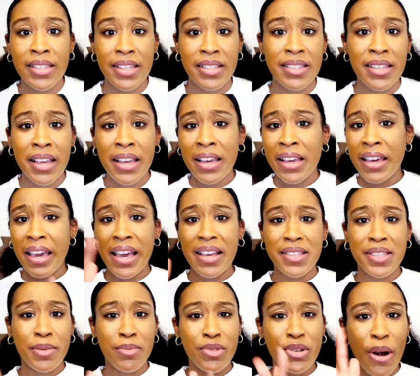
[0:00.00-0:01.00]
It
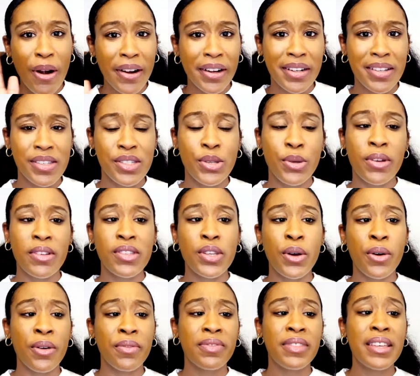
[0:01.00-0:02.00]
has some darkness to it.
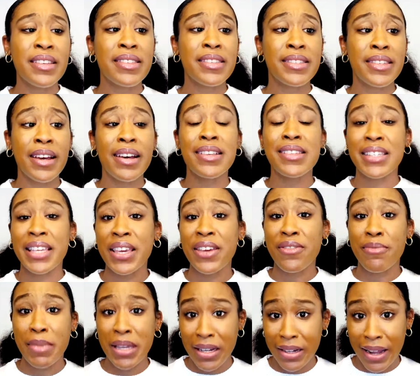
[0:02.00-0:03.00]
So this does
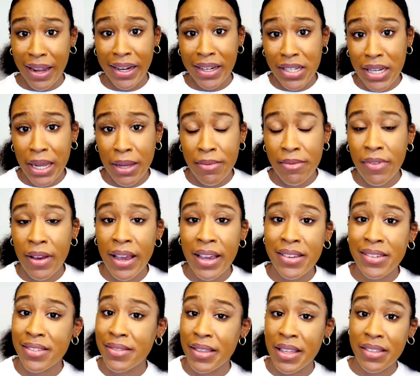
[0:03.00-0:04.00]
give me nighttime
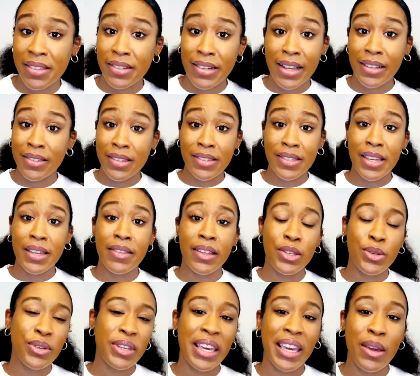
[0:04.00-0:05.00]
vibes. That's not to say that
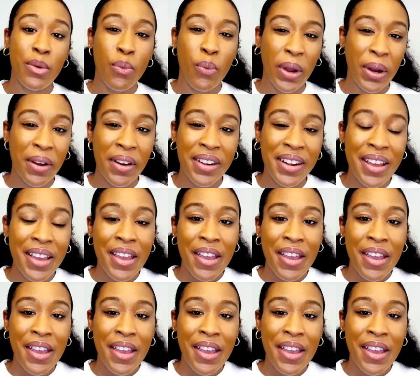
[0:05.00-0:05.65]
you can't wear it